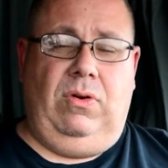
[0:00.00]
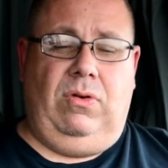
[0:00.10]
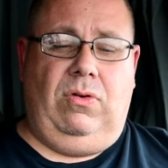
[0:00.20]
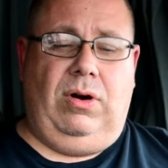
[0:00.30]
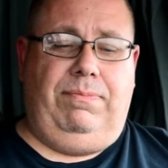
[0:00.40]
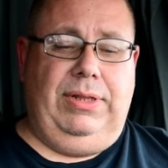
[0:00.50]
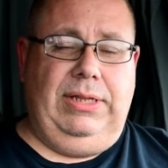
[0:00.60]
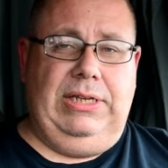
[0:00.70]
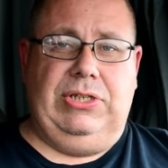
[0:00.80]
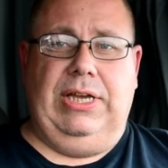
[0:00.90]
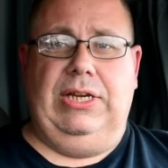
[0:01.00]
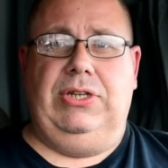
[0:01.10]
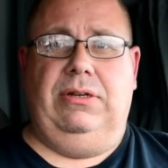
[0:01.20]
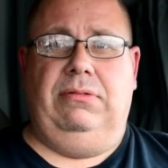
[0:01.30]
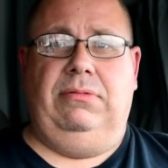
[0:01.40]
or a police
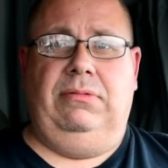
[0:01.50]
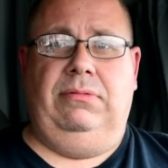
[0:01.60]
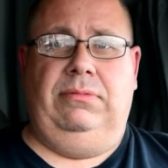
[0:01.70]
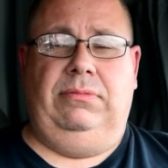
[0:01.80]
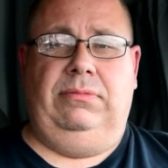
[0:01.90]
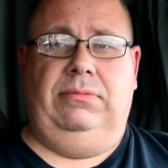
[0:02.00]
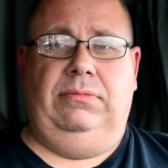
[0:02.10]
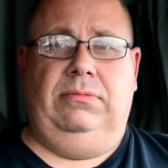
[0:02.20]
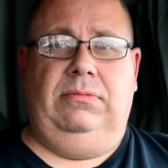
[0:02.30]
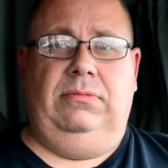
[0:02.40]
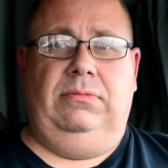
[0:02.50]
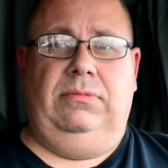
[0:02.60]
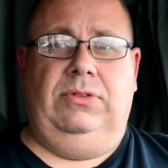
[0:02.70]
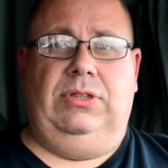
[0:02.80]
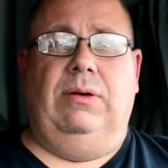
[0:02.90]
station,
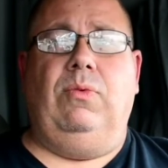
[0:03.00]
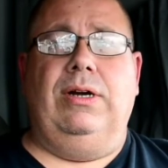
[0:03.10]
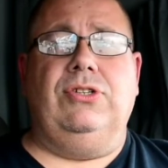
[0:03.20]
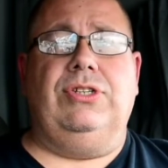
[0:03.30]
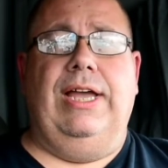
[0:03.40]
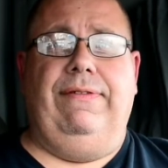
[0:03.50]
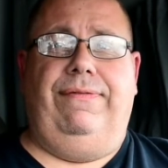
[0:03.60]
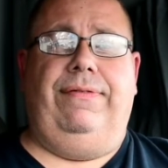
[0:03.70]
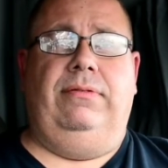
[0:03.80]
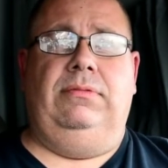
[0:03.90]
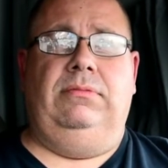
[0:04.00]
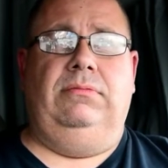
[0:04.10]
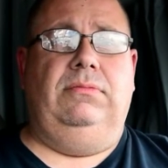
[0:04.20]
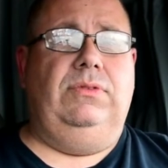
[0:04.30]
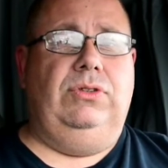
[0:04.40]
somewhere safe,
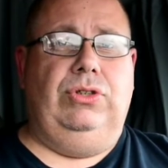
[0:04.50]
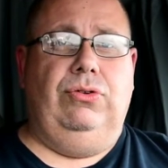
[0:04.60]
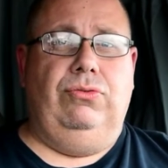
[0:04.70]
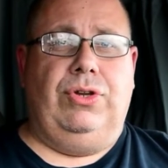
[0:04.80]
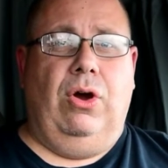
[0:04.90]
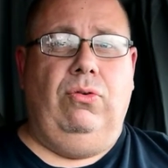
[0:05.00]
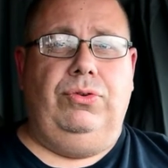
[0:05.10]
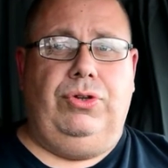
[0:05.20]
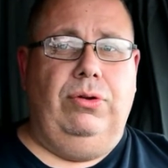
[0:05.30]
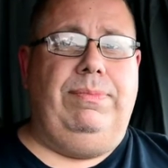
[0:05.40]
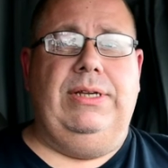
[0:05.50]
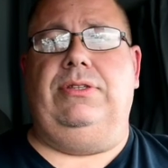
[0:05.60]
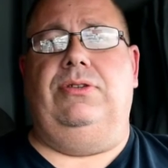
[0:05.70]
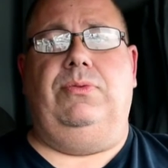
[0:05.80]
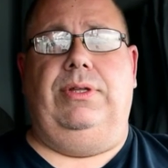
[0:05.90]
you don't do
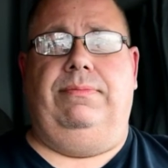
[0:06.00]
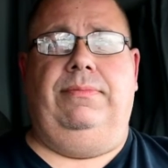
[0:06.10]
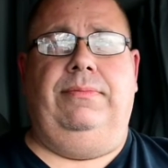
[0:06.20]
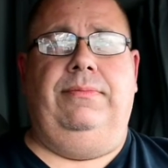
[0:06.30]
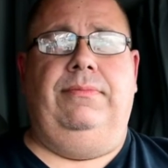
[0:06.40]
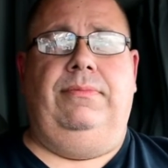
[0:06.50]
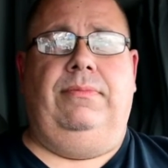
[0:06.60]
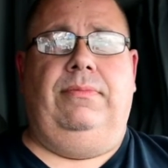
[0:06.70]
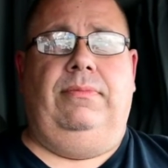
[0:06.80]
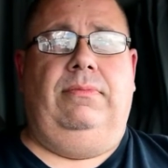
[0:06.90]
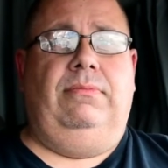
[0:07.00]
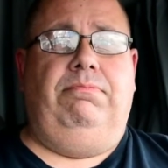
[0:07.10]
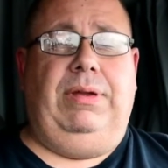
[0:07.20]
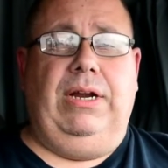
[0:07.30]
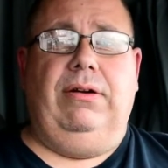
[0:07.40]
business with them.
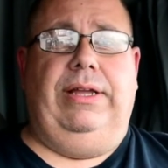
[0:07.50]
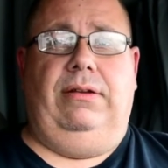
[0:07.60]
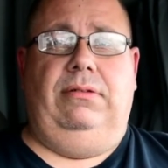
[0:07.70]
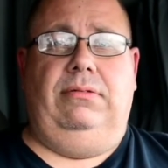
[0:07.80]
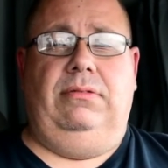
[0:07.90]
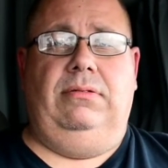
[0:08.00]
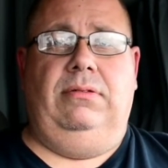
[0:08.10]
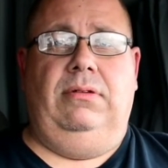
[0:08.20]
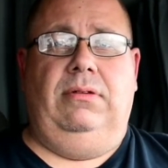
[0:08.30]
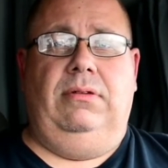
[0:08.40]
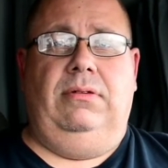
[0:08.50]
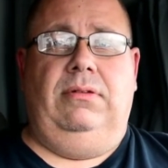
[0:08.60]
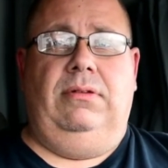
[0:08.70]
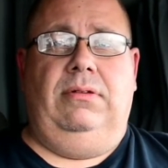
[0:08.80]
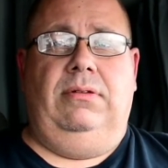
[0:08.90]
Period.
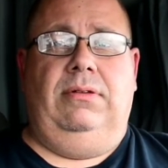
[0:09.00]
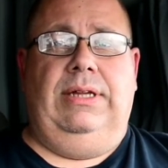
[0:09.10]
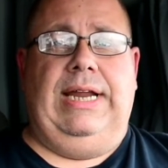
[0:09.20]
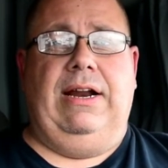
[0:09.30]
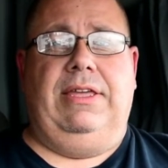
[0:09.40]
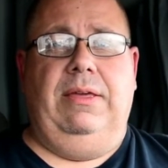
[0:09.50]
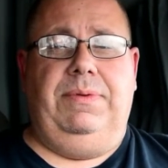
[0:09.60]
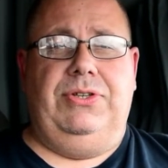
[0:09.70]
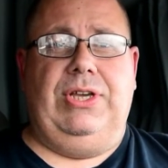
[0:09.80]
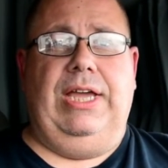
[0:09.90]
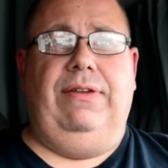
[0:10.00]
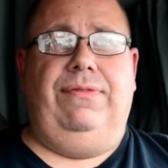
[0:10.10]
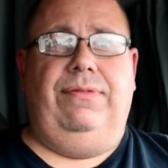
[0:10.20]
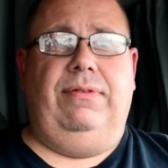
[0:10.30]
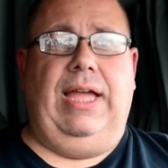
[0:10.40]
And that'll keep you
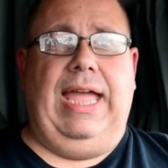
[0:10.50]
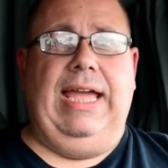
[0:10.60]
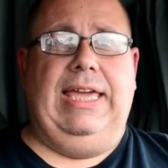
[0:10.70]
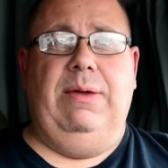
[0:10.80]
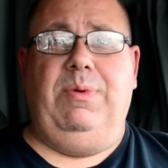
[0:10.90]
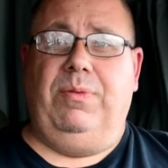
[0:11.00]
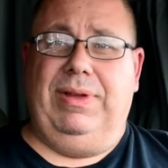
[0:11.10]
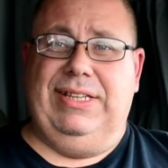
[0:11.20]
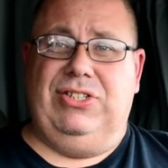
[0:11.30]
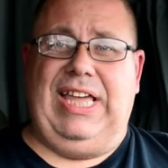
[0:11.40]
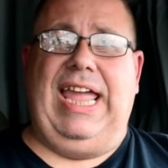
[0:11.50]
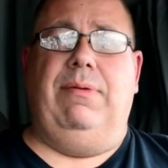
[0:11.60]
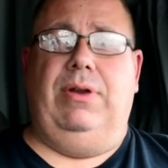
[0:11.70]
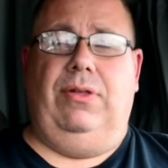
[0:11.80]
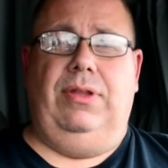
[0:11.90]
safe and keep you from getting
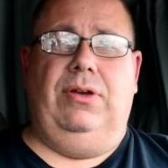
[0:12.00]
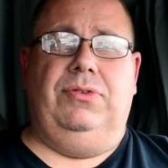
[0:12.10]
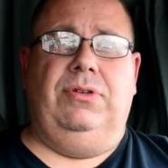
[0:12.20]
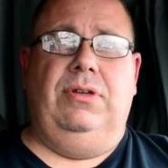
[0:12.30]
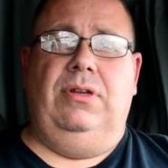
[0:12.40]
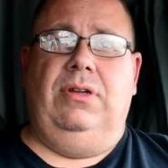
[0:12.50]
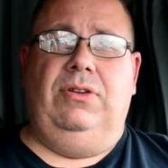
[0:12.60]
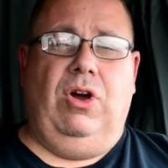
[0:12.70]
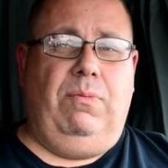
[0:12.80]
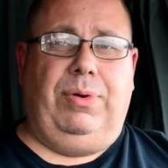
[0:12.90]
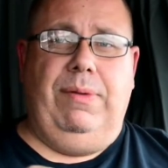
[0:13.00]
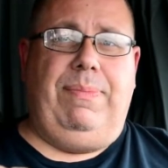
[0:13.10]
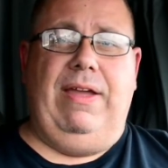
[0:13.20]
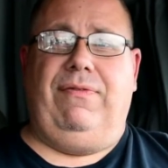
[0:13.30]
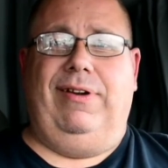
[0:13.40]
scammed on those. Don't
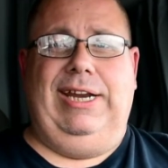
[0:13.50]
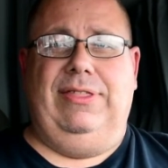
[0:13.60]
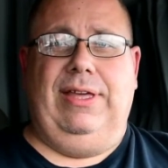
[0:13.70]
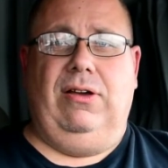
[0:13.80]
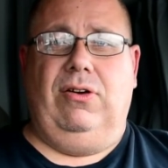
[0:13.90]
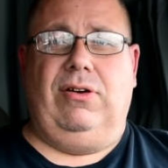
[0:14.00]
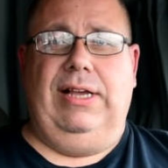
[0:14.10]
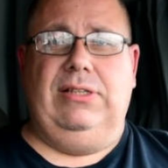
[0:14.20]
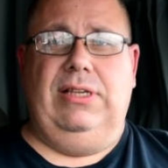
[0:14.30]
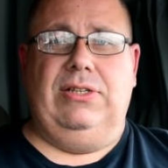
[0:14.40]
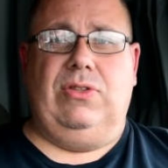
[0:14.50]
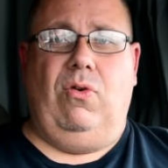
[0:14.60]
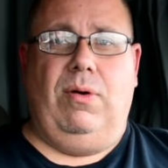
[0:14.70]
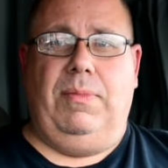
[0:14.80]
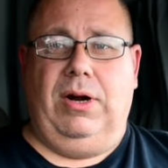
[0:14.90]
prepay for anything on Craigslist
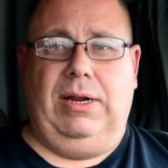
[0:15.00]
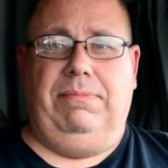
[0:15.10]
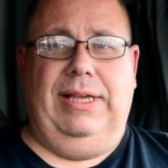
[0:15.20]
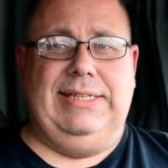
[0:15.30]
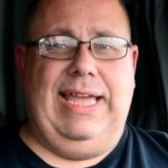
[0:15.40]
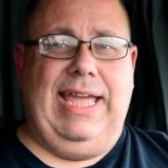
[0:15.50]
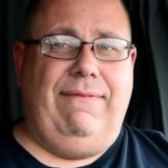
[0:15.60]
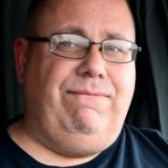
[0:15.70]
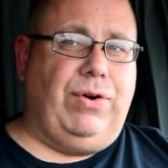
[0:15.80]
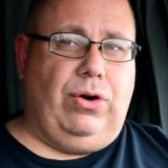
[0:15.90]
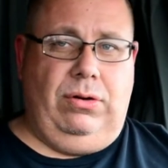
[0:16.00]
or Marketplace, ever.